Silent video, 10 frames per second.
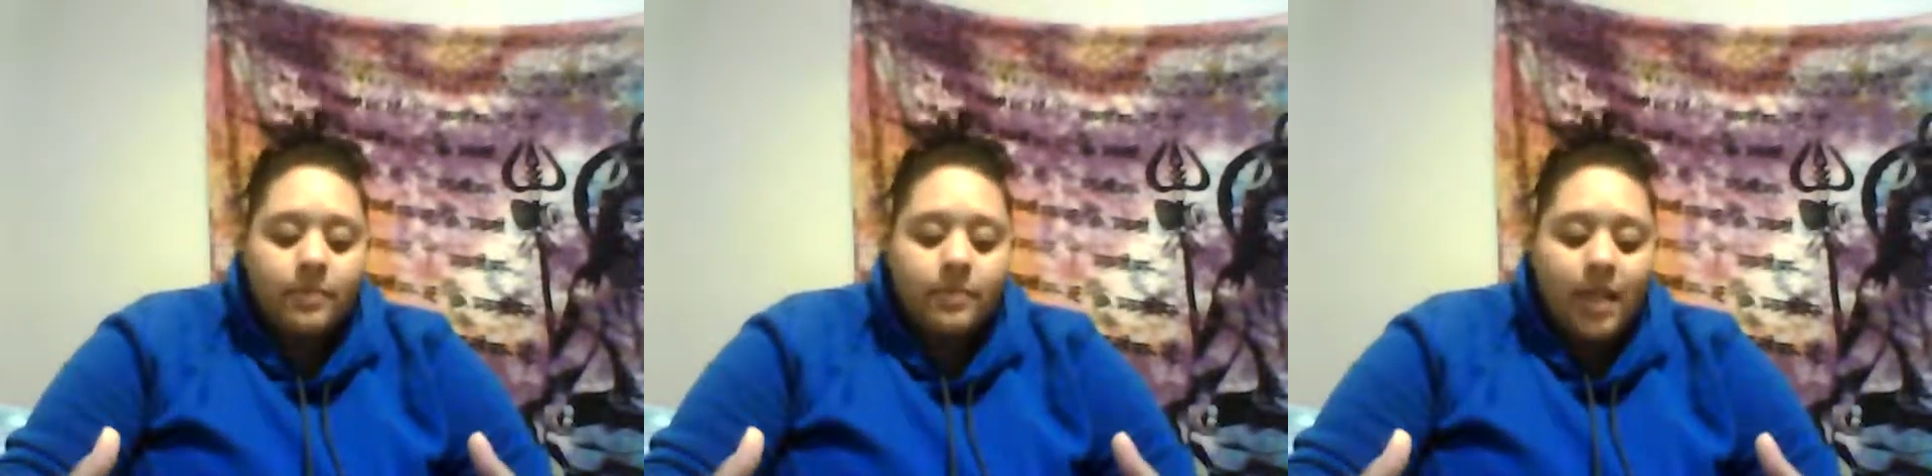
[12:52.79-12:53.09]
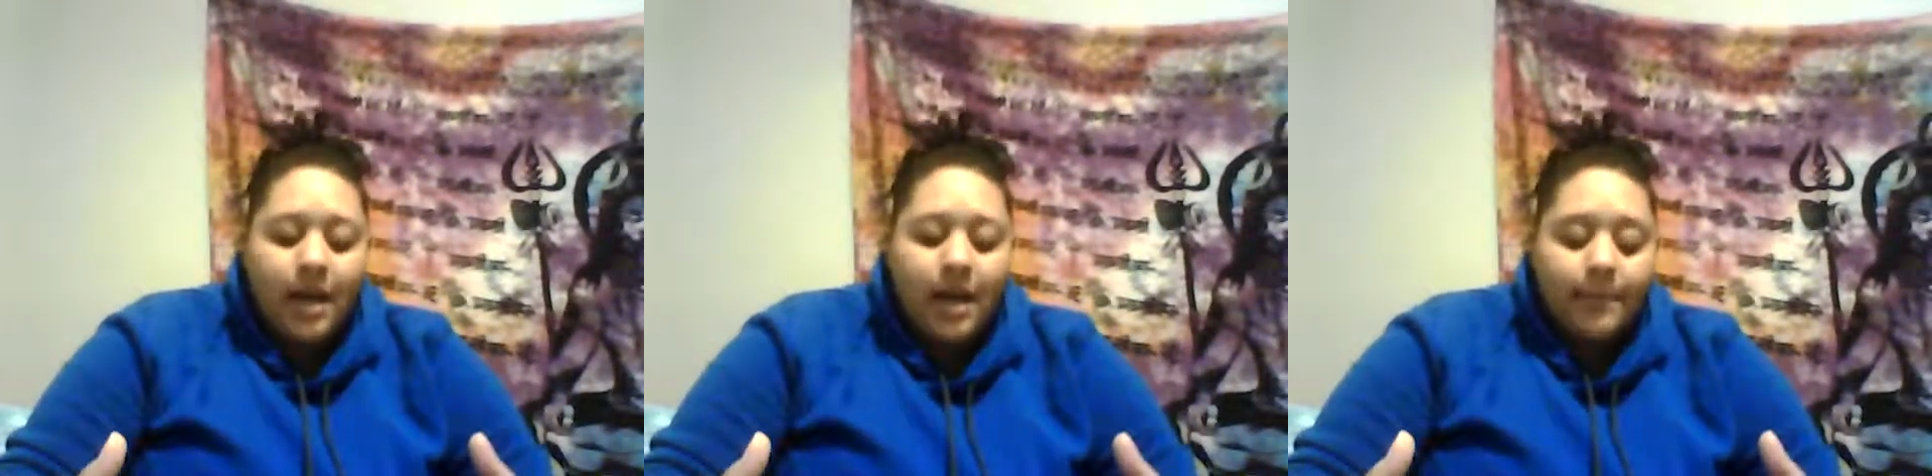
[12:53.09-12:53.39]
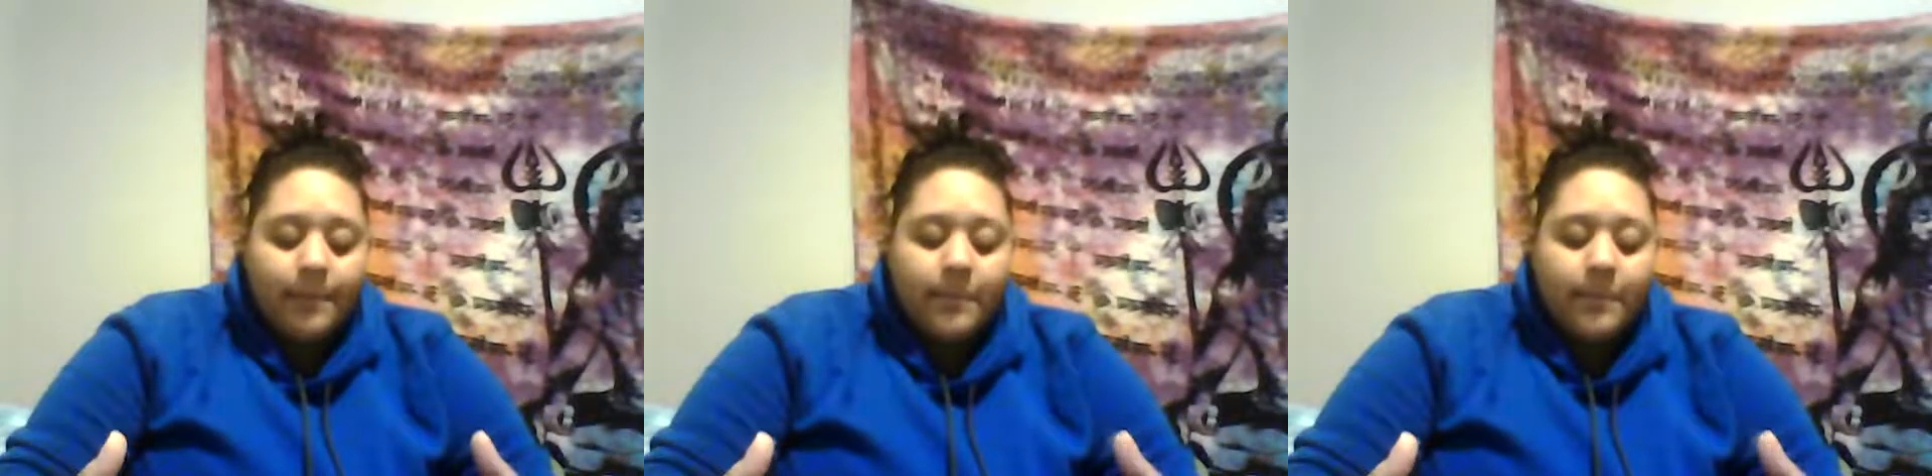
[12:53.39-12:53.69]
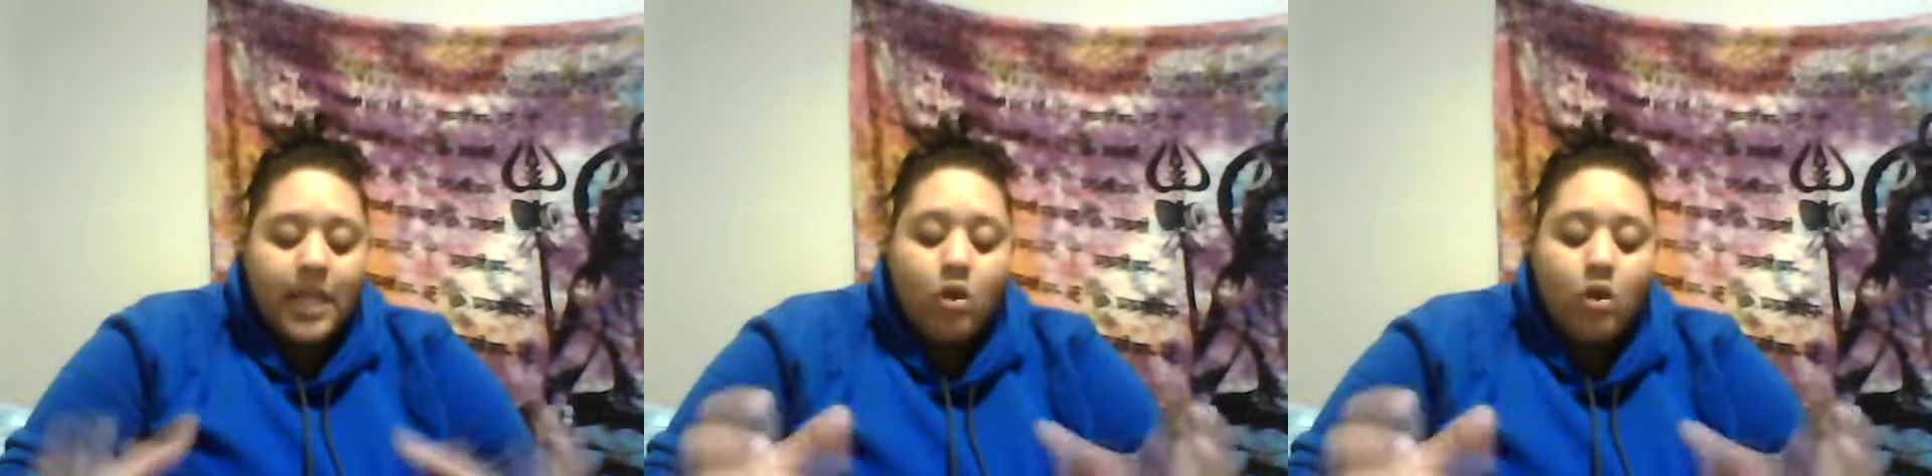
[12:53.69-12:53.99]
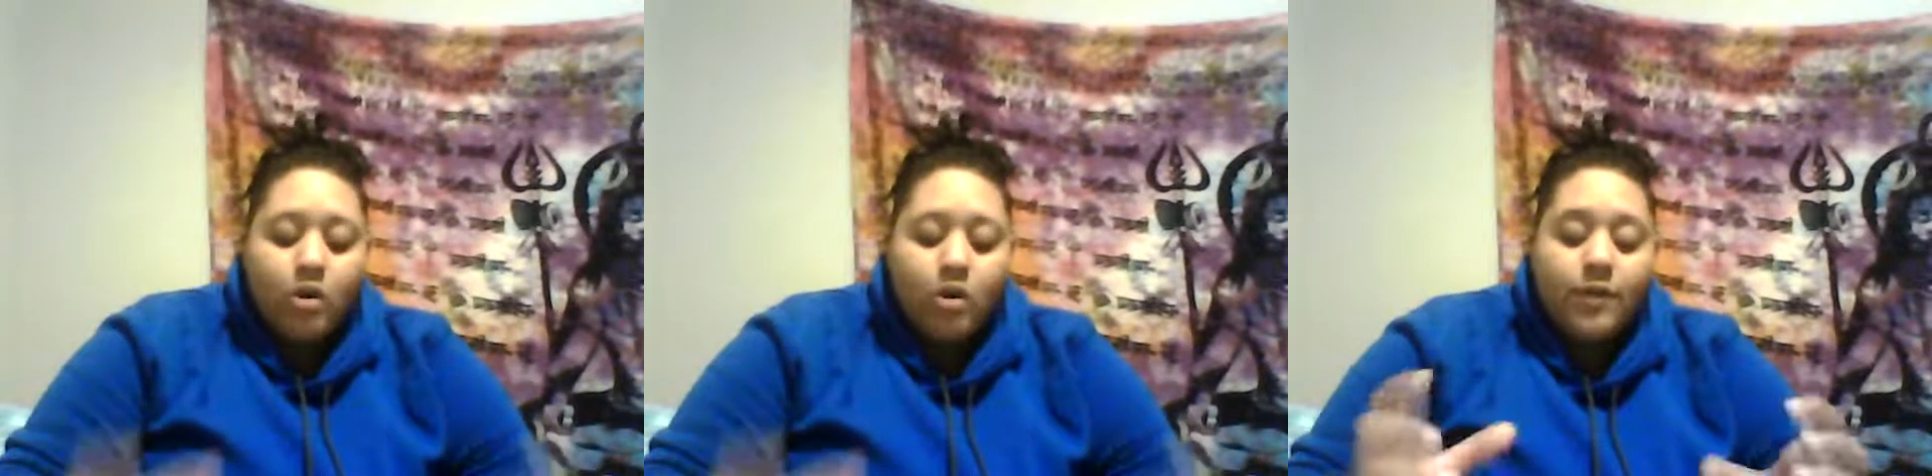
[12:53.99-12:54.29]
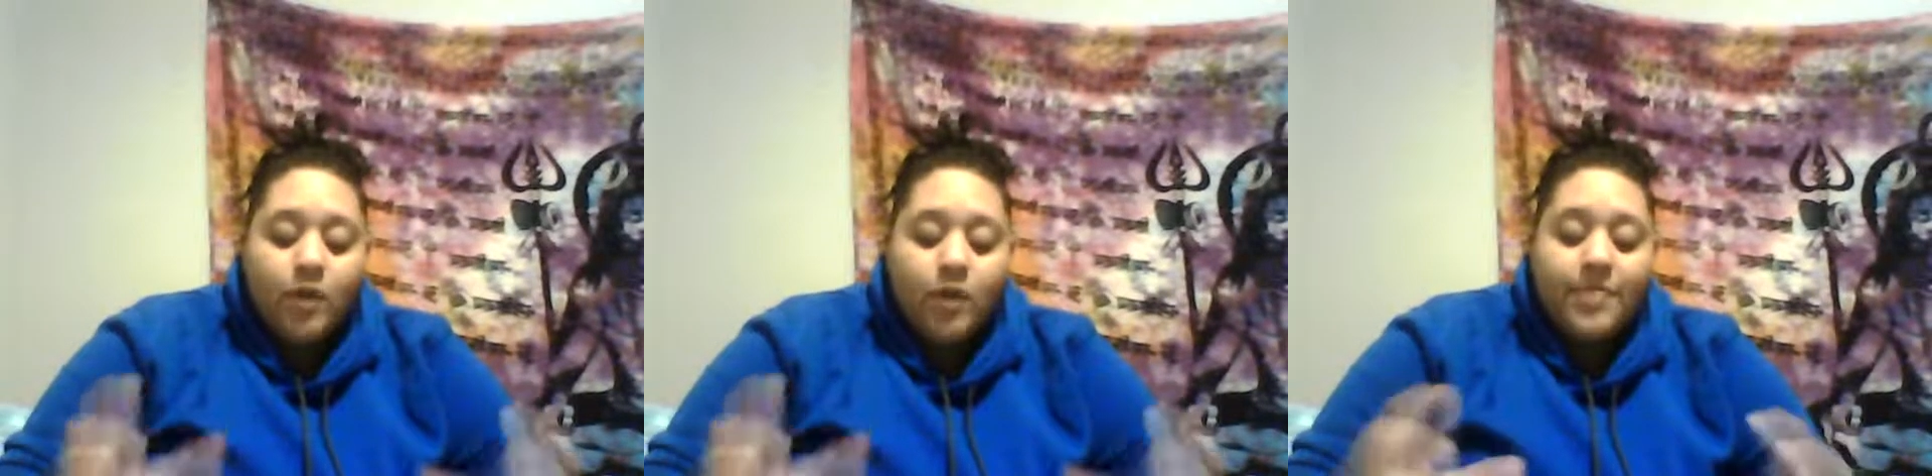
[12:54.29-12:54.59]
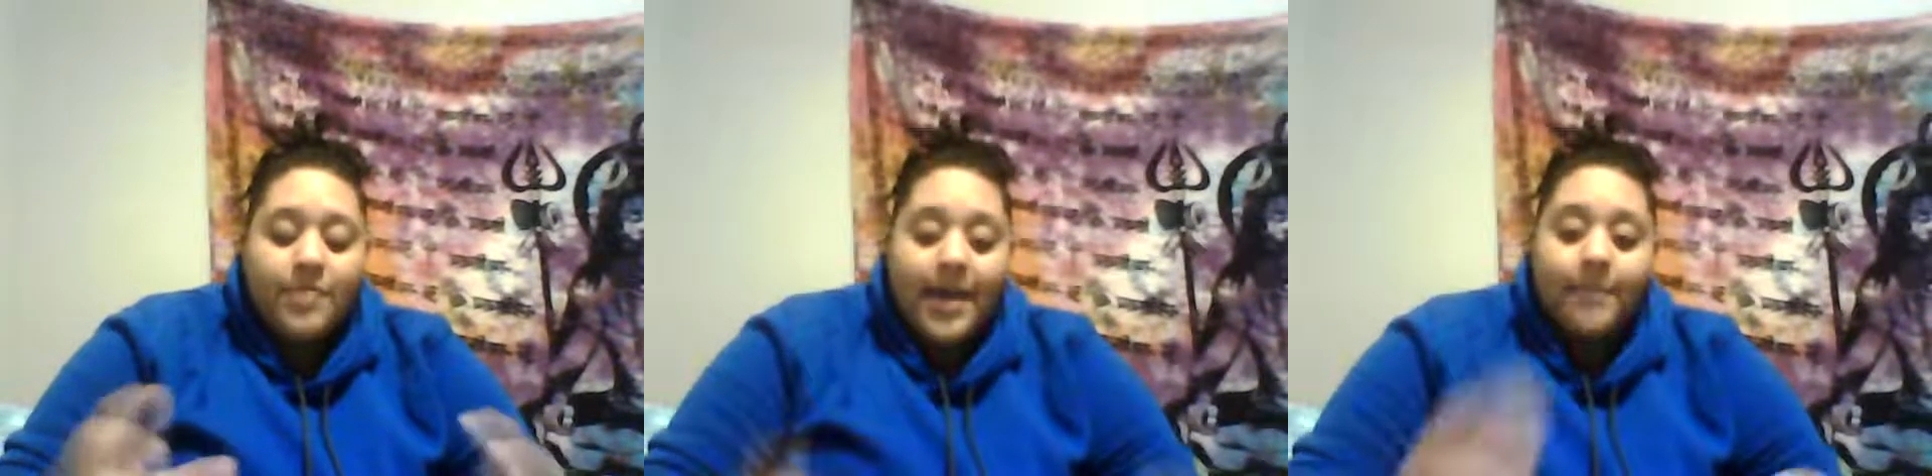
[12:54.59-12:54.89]
in order for
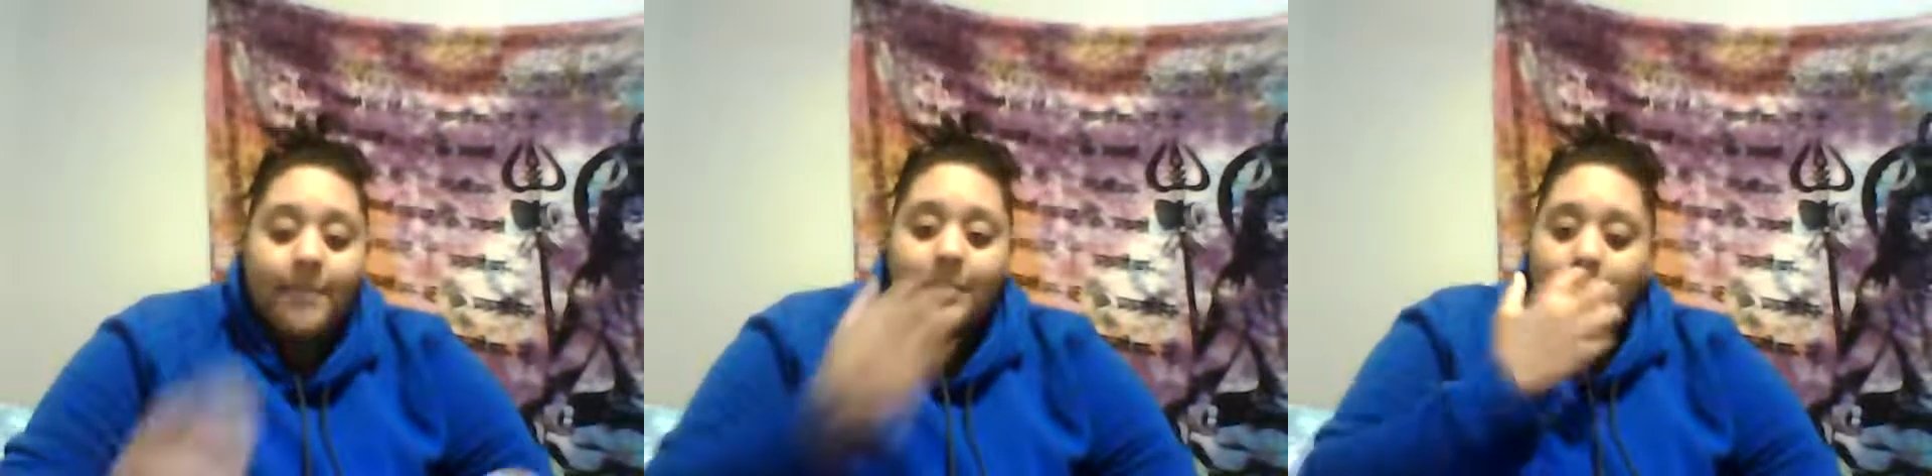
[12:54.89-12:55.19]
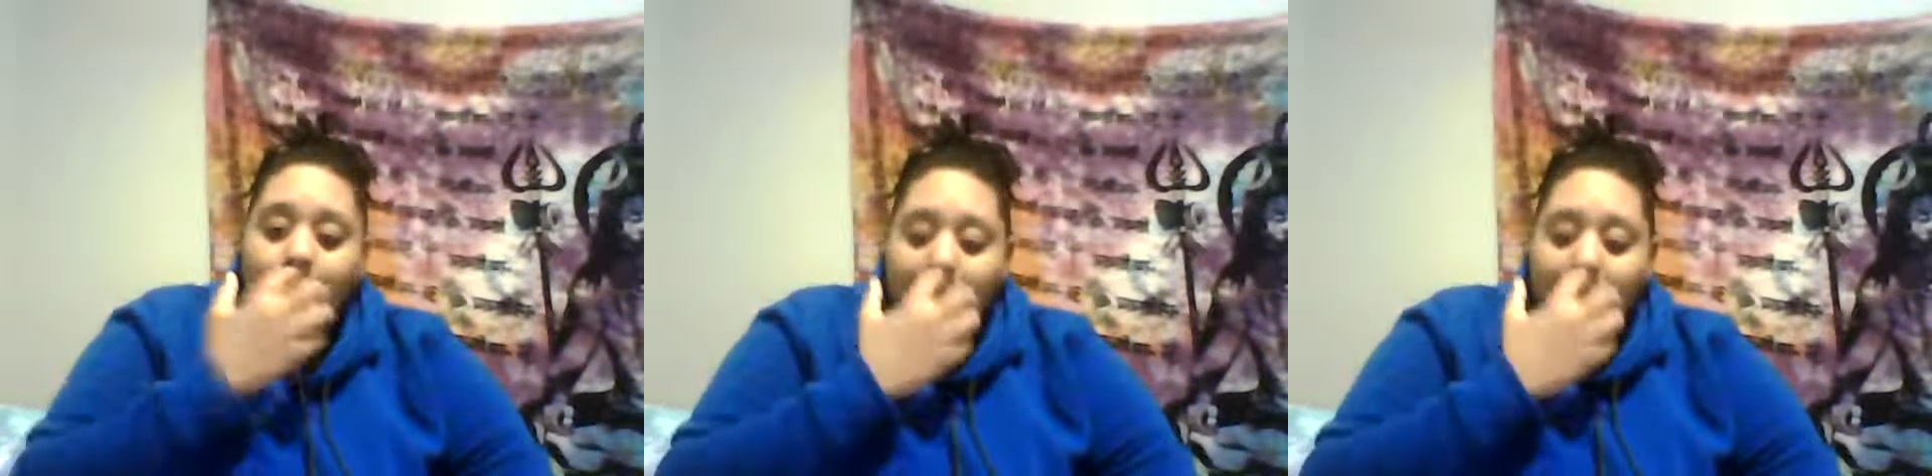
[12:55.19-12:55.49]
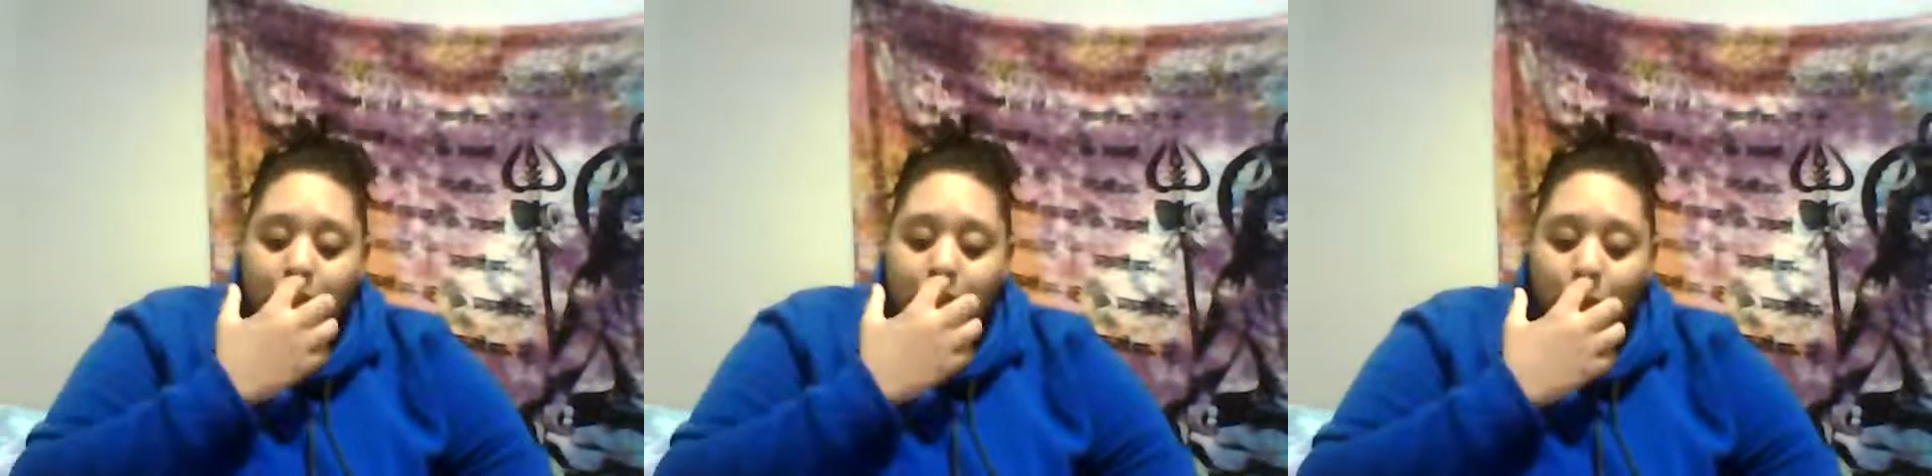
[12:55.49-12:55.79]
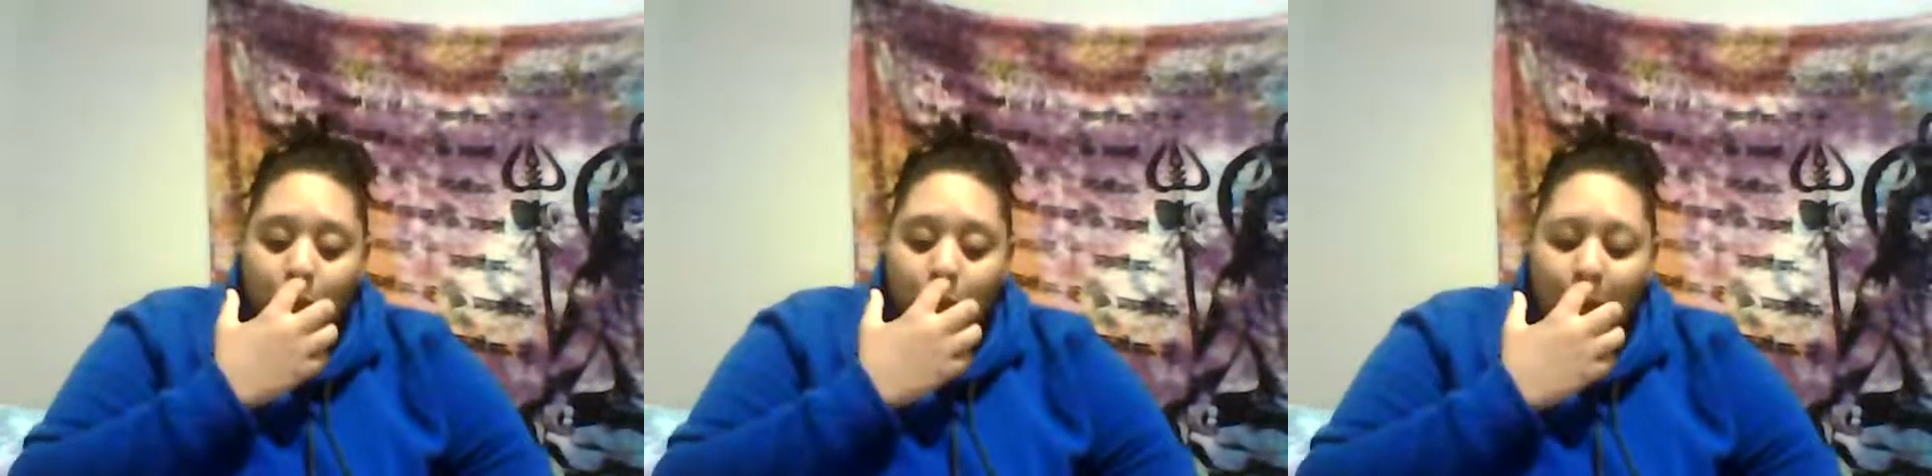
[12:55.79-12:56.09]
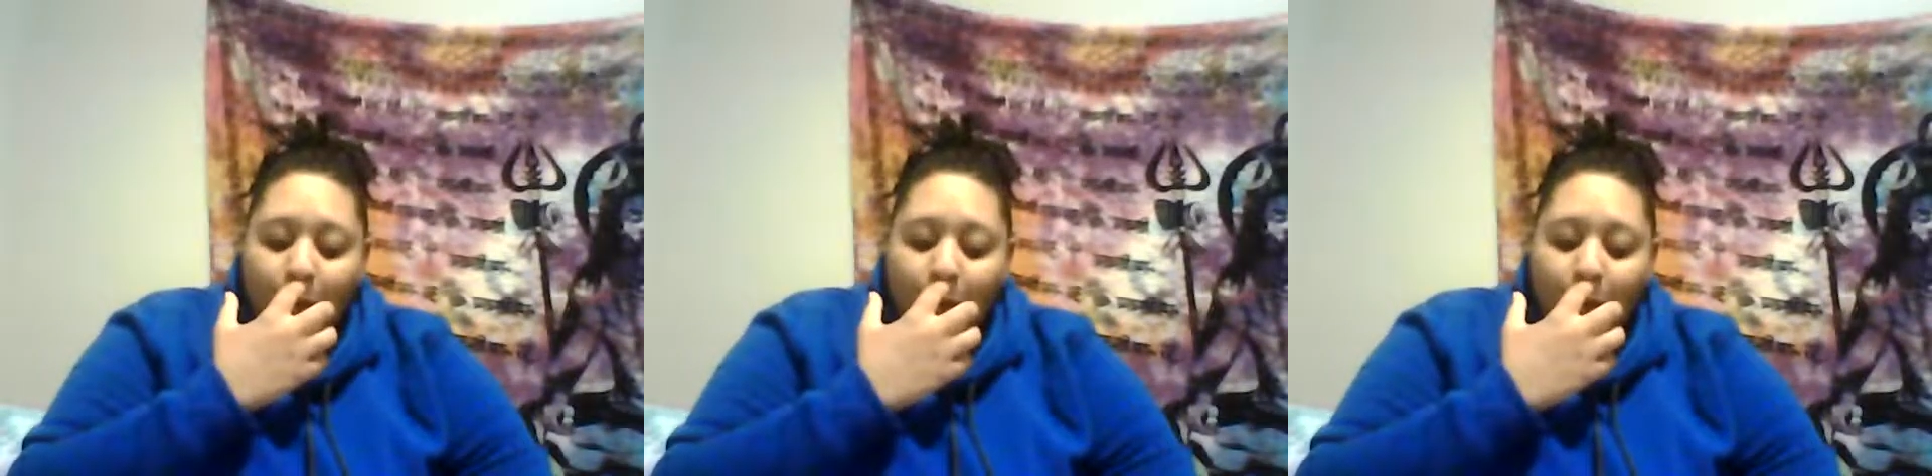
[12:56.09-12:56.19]
them to,